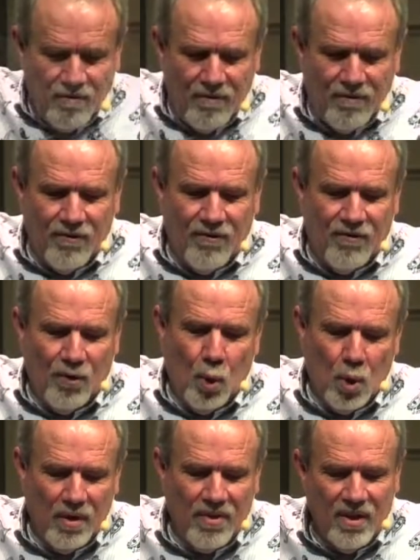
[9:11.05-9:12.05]

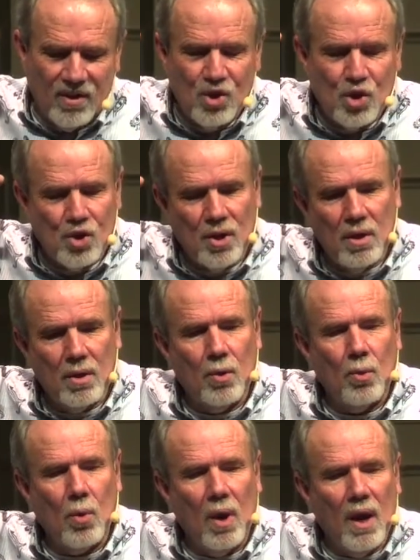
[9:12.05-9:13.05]
for the
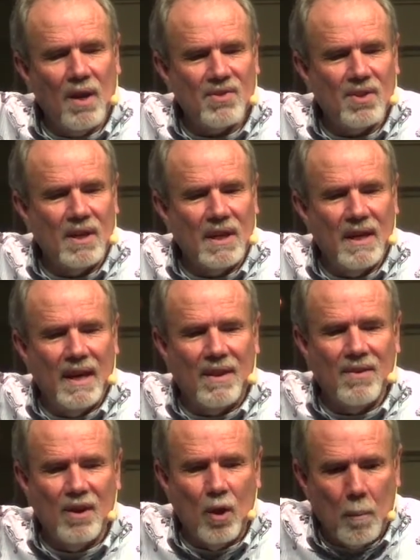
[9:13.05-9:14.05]
generosity
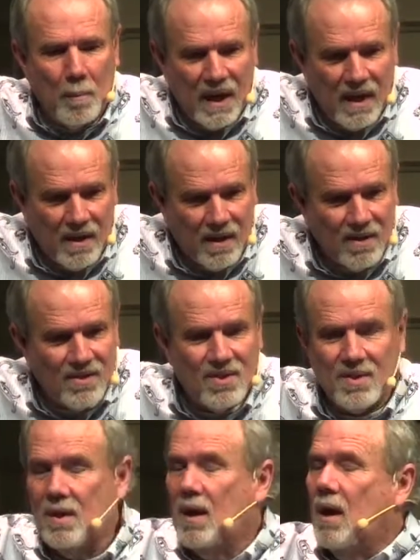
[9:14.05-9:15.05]
and the obedience